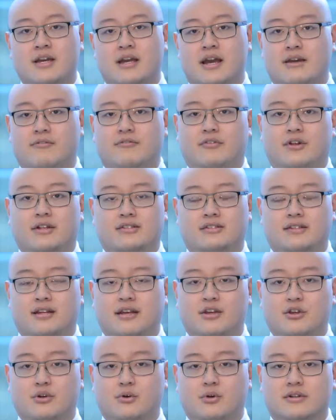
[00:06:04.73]
If, let's
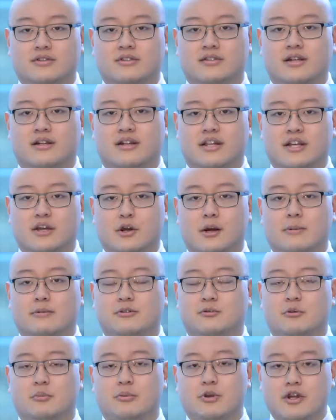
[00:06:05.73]
say, you are selling
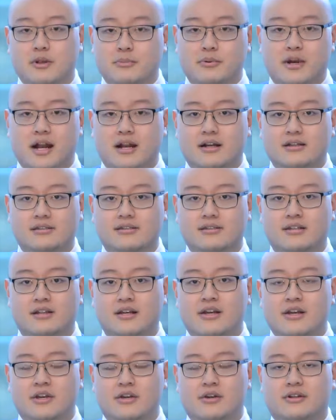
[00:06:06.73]
e-commerce with beauty products,
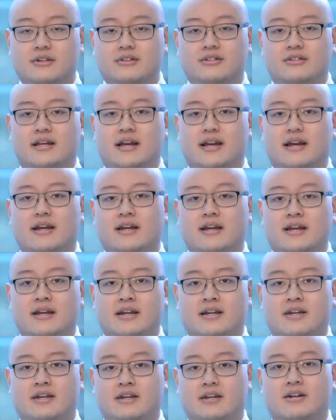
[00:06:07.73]
you can say
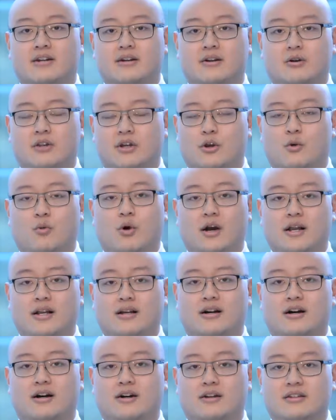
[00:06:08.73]
here, or
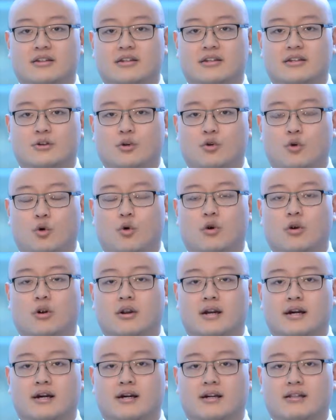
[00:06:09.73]
what are the
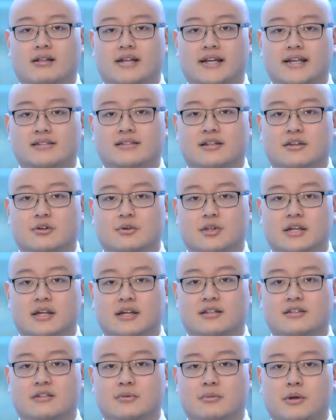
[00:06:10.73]
core things that you
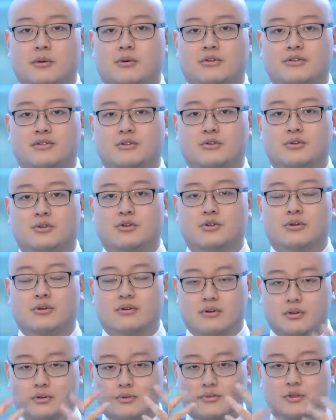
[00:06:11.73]
need to be able to
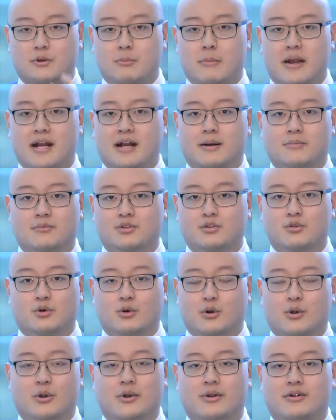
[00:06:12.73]
use your makeup
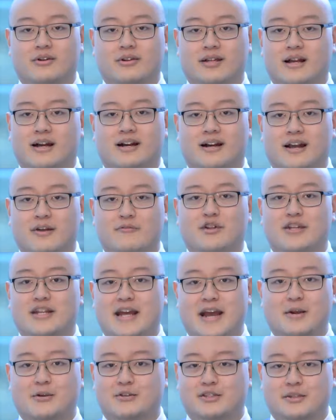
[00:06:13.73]
tutorial every
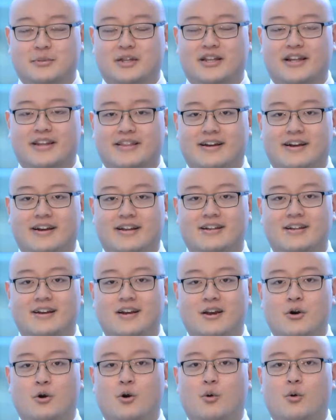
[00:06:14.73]
day or something like that,
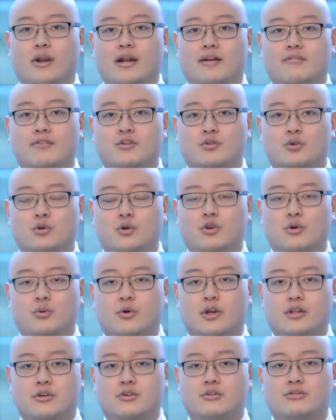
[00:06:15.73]
or whatever tool you
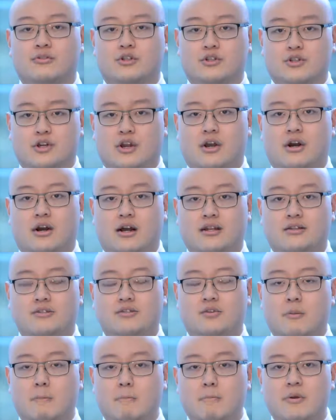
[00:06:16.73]
want to use for your target
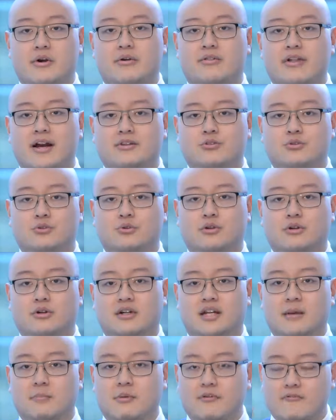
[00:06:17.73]
audience. You can build that
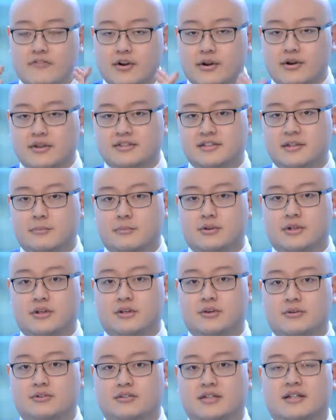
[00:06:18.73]
tool, keep it very simple to
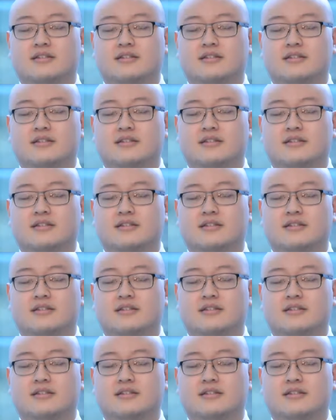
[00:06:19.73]
use.